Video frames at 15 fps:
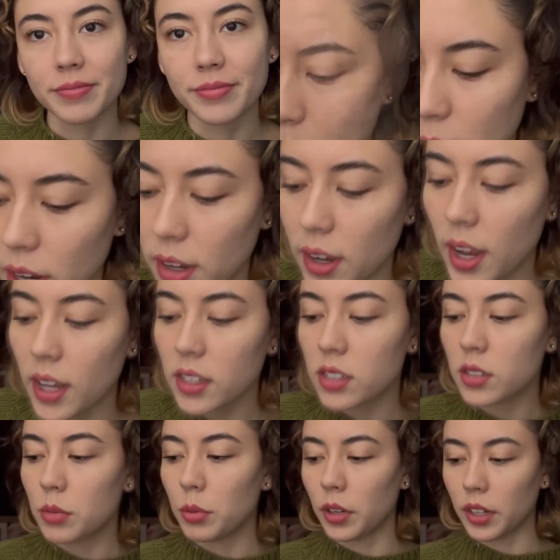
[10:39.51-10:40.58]
My
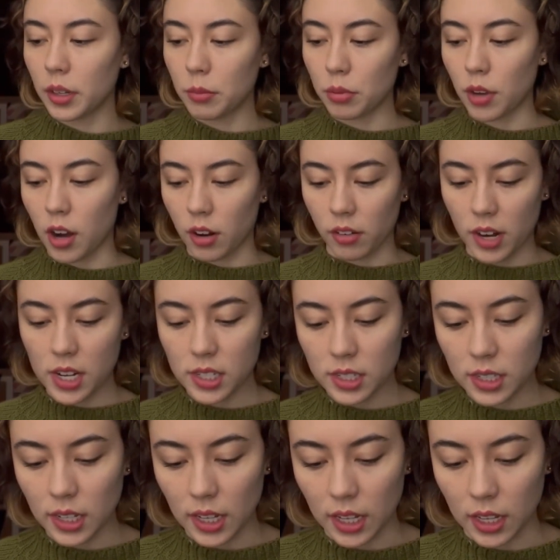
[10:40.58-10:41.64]
next work in progress
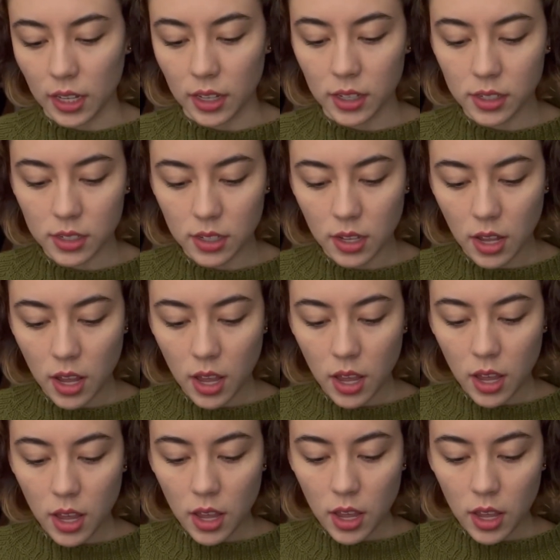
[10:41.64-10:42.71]
is
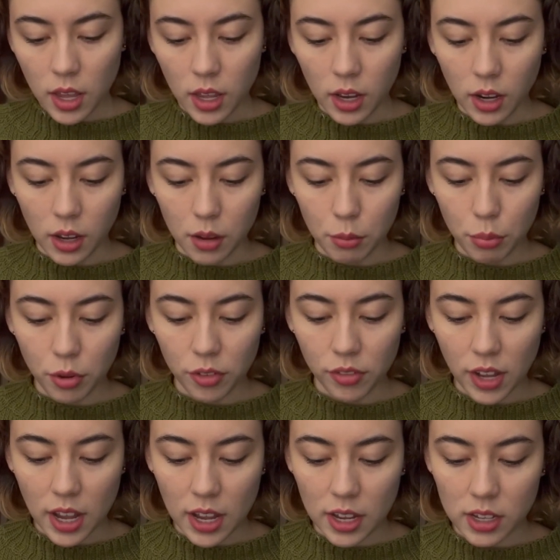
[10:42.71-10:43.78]
an
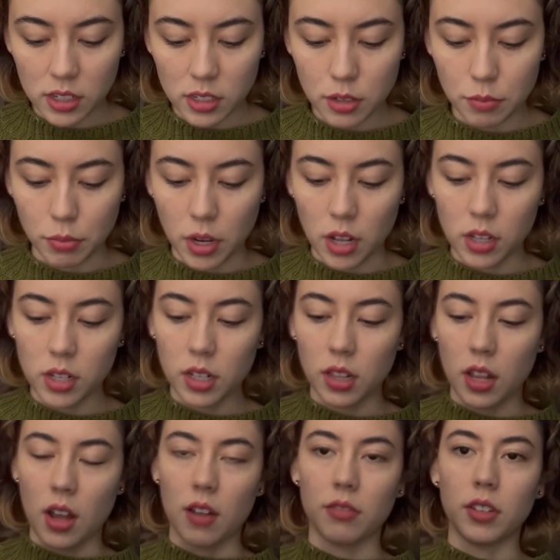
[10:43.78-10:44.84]
improvised
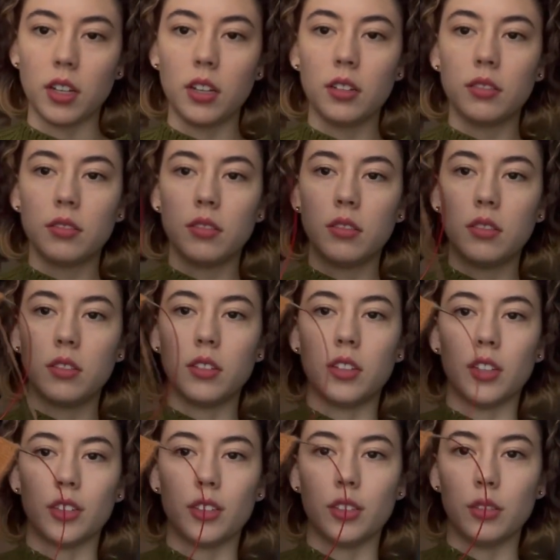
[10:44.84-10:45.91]
balaclava.
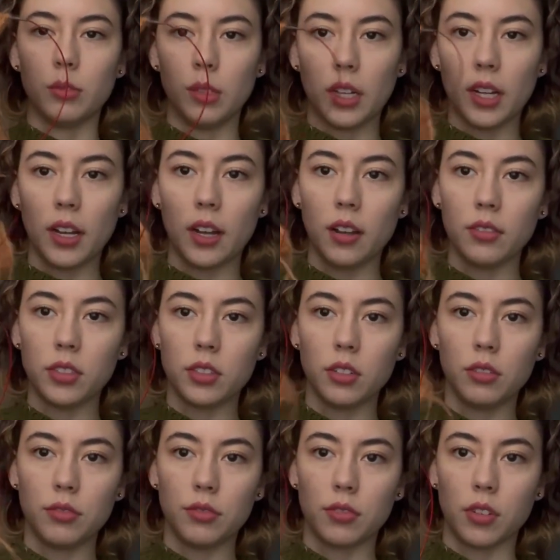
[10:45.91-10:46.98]
This is what I have so
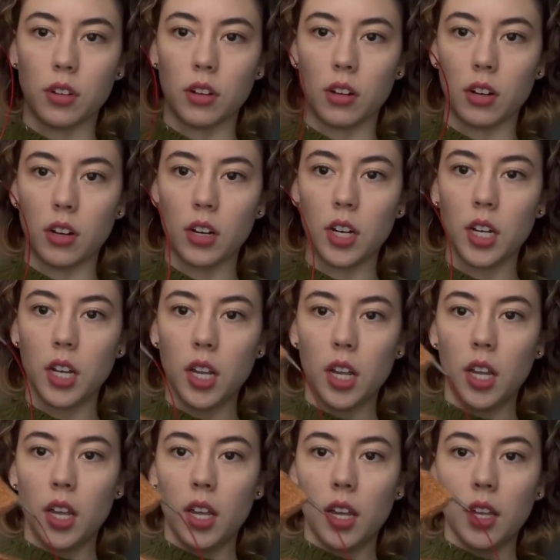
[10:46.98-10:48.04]
far.
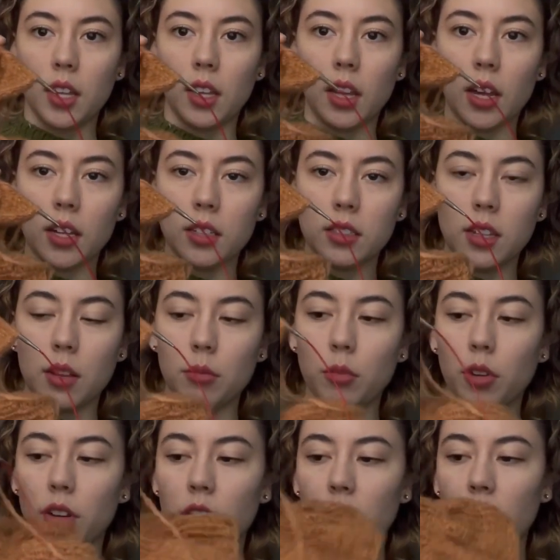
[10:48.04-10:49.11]
Yes, I'm
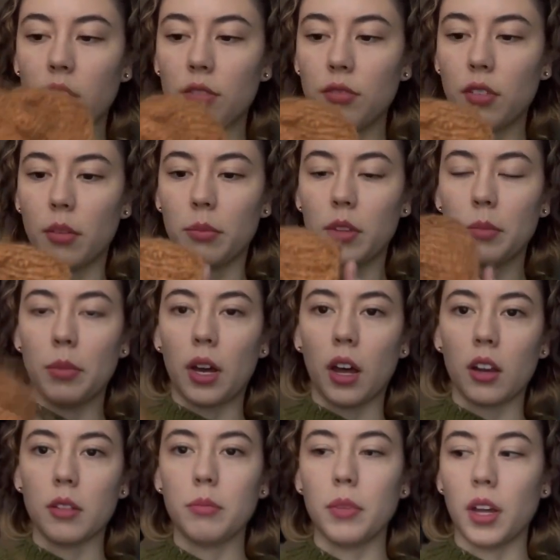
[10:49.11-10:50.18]
working it from the
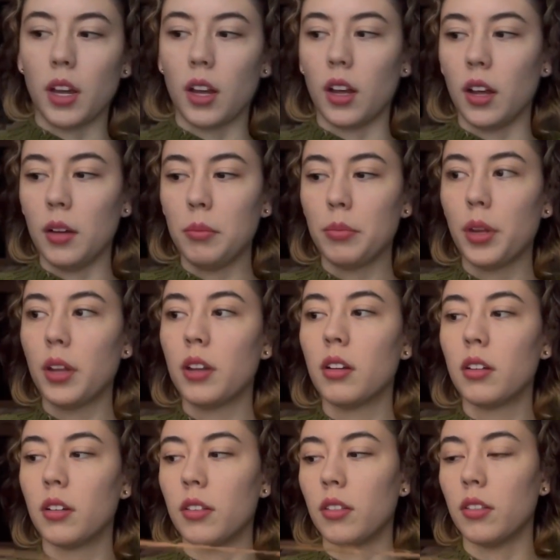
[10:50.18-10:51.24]
bottom up.
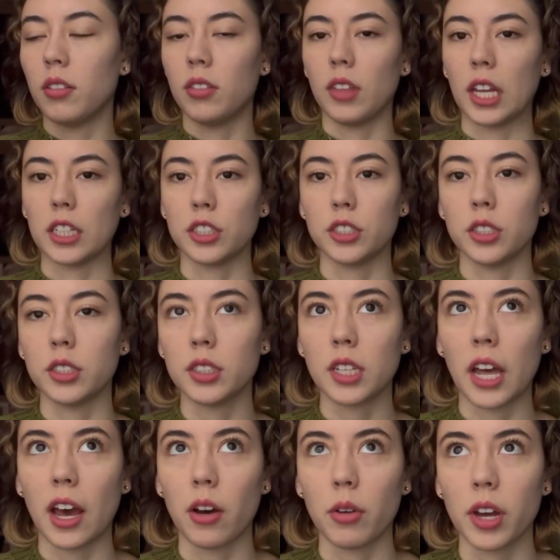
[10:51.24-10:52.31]
That's just
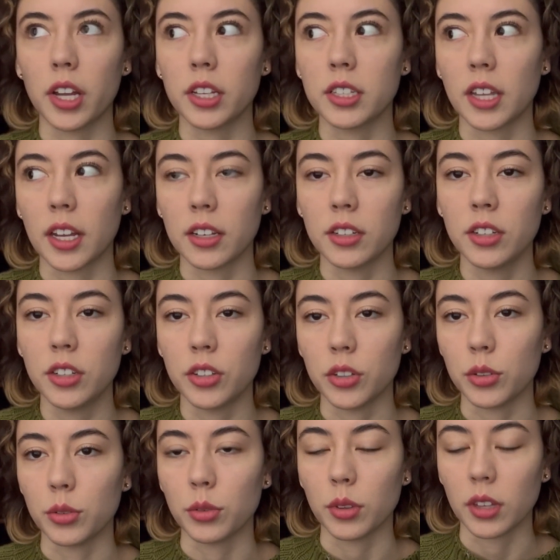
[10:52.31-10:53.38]
how I tend to
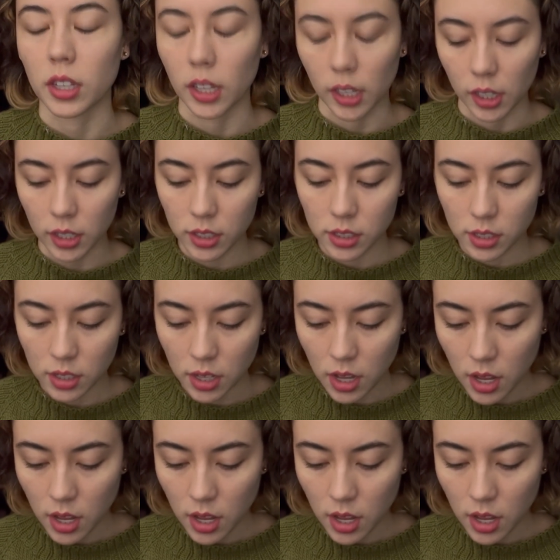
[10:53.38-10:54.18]
do things.